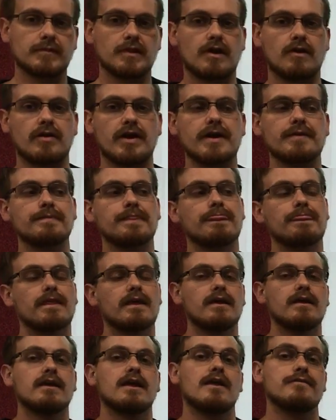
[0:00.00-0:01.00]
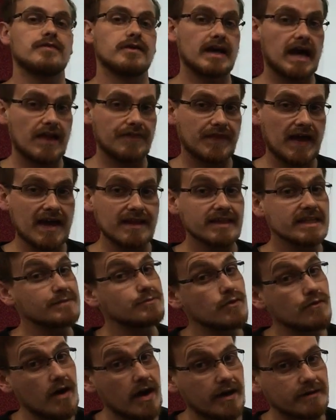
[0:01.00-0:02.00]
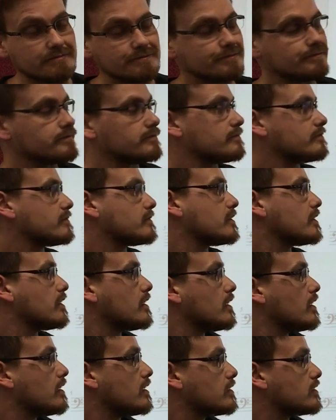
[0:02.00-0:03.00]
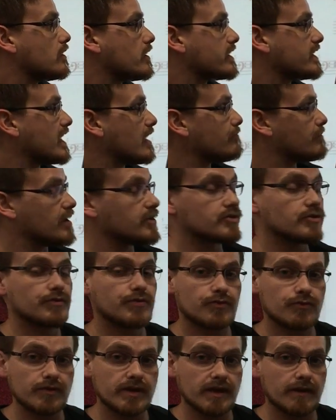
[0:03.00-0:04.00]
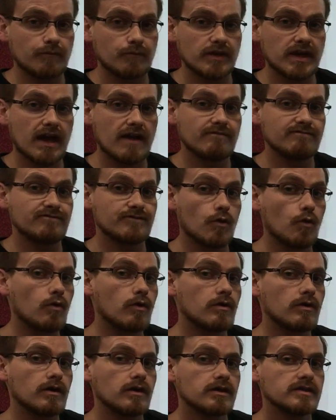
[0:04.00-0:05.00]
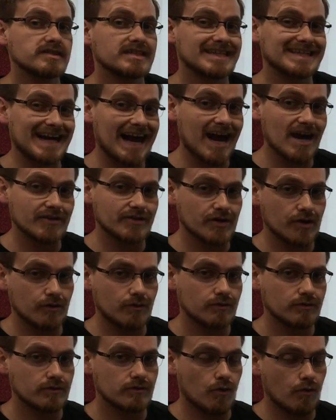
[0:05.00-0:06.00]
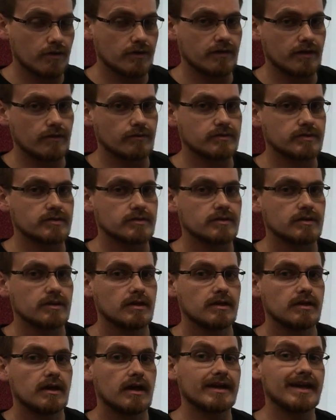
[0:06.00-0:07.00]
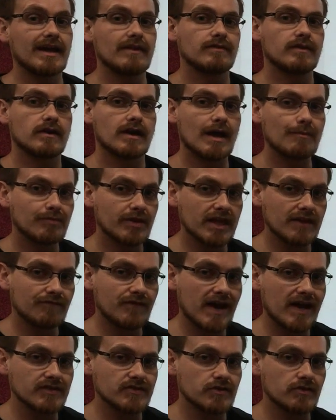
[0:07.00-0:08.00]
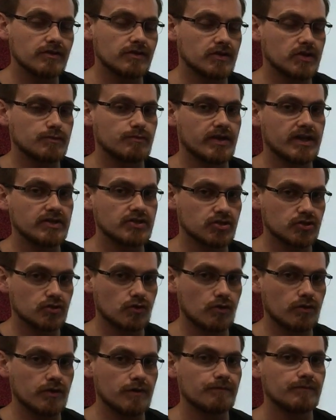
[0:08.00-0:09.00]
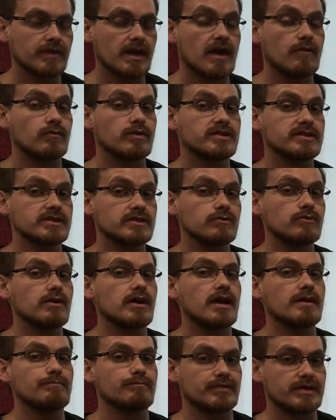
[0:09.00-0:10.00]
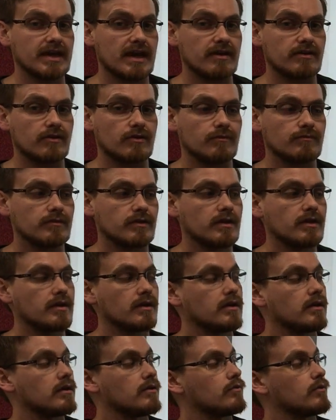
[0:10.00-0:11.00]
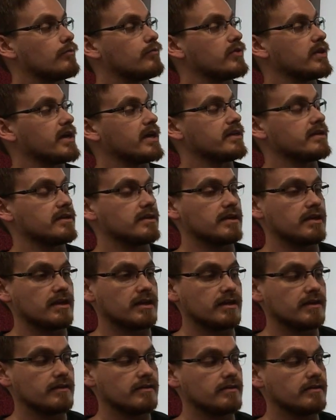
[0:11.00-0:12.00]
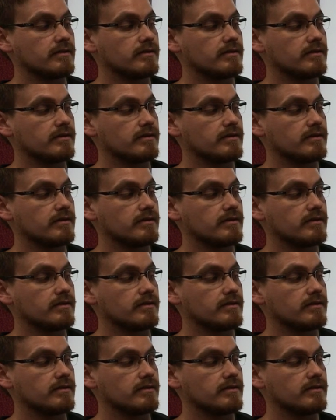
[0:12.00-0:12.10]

All right. If you got that, let's move on. Looking at measure 3, we have 4 staccato quarter notes. Again, they're not played faster, they're just played shorter, and we're still at piano. We're playing E,